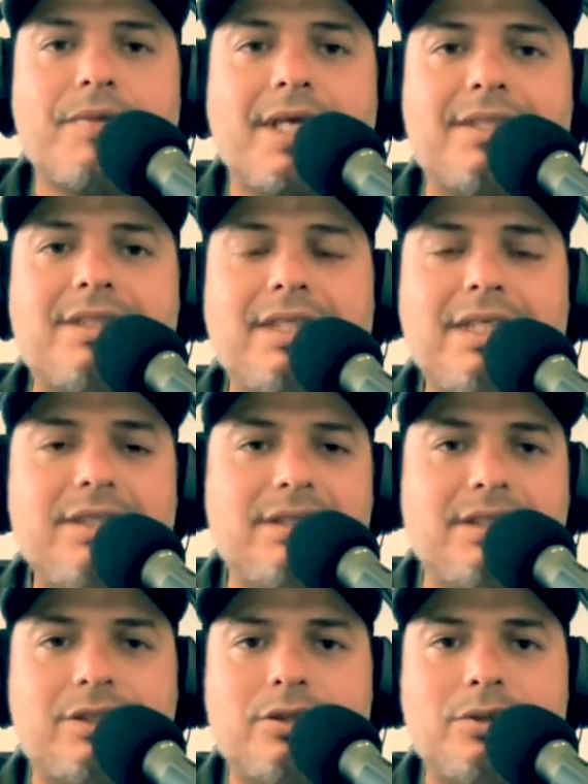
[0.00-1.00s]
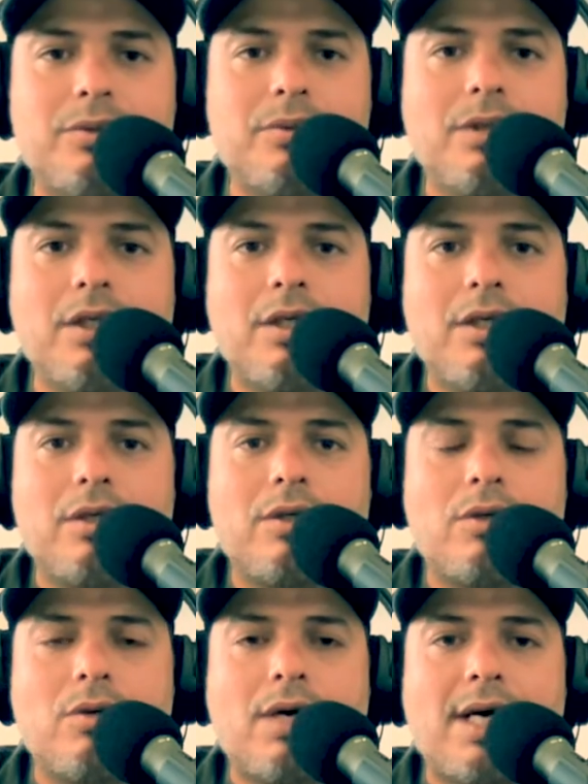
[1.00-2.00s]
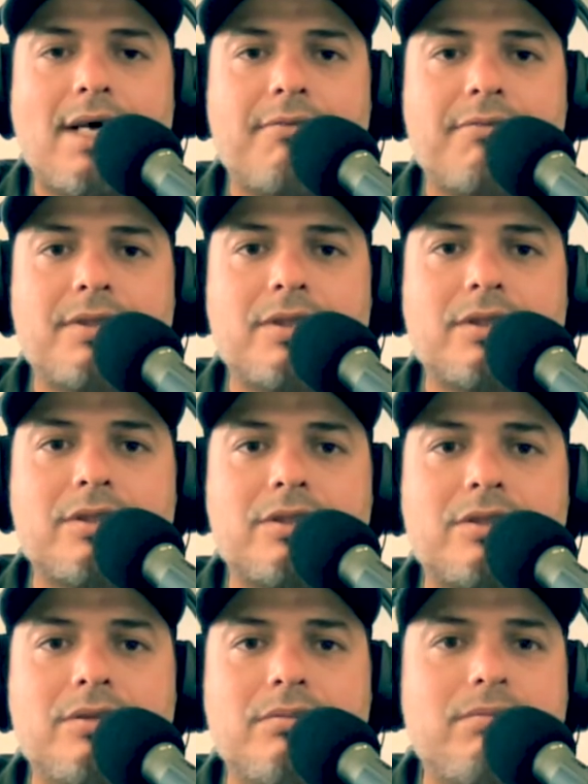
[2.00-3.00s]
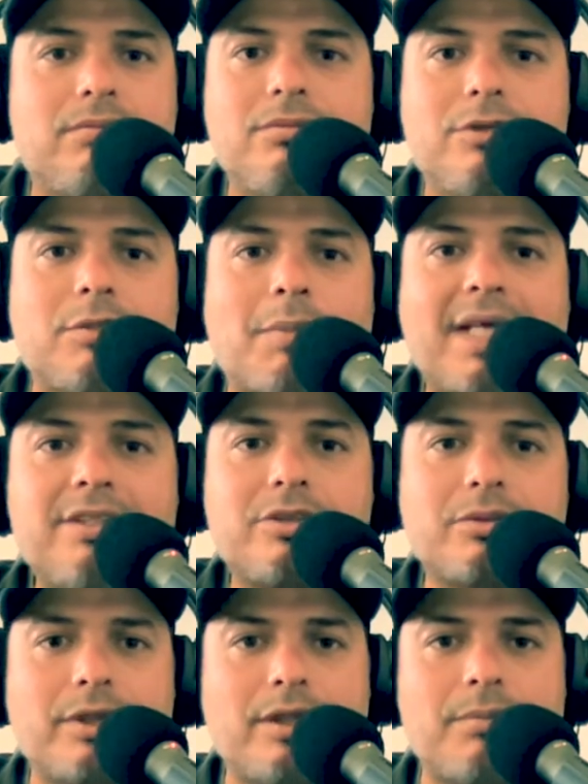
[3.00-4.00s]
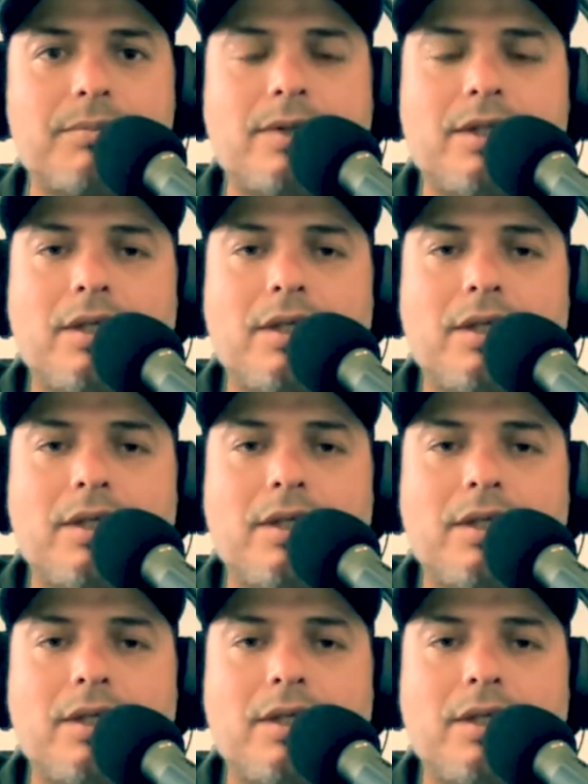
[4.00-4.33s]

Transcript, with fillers: It's easy to go have a, some ice cream.